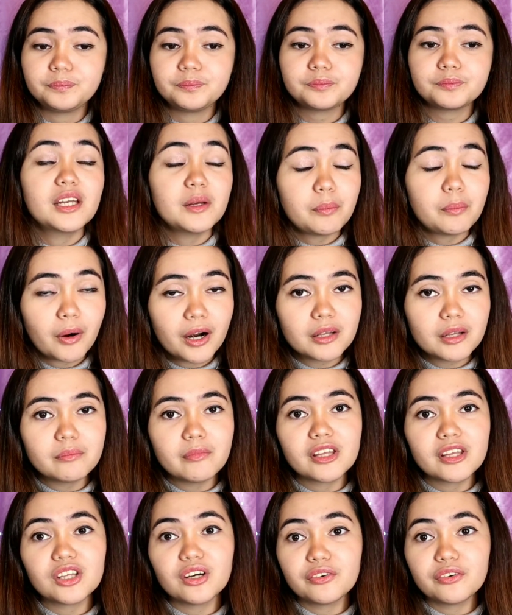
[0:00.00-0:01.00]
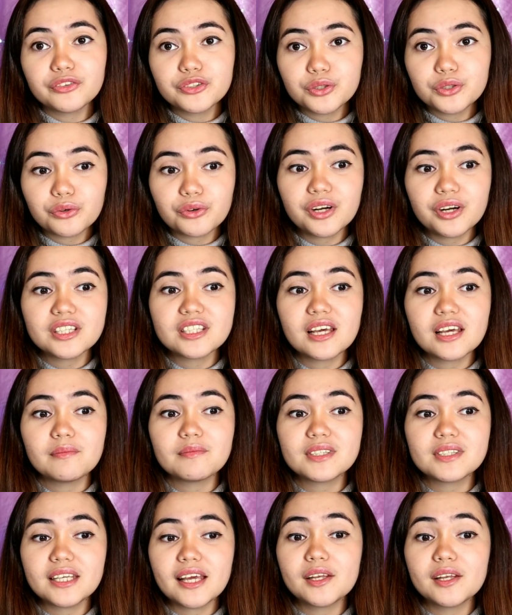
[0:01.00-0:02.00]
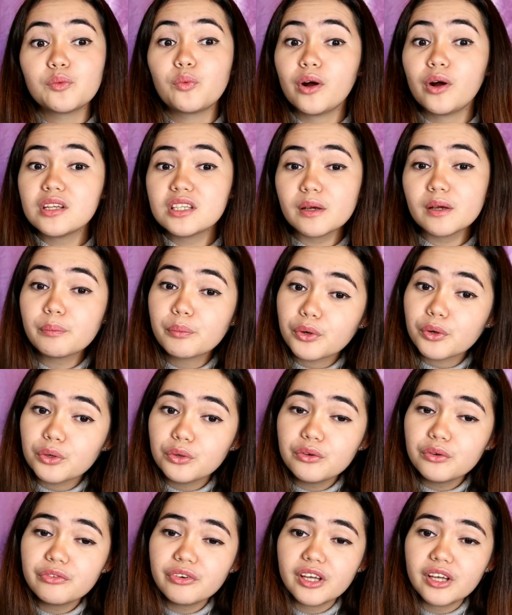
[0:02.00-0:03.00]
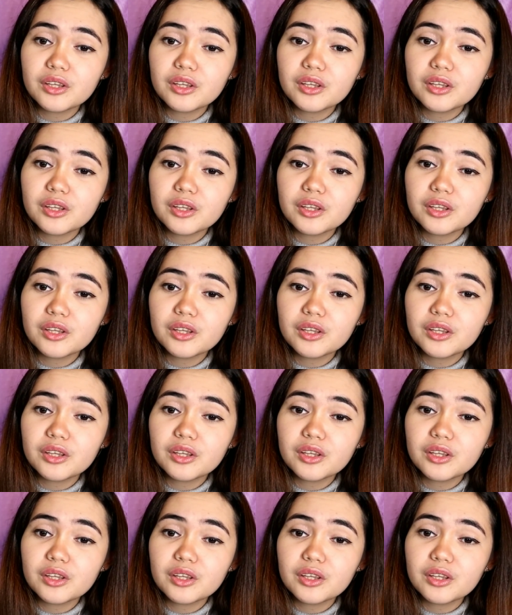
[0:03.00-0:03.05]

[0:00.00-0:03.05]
The Department of Tourism said once approved,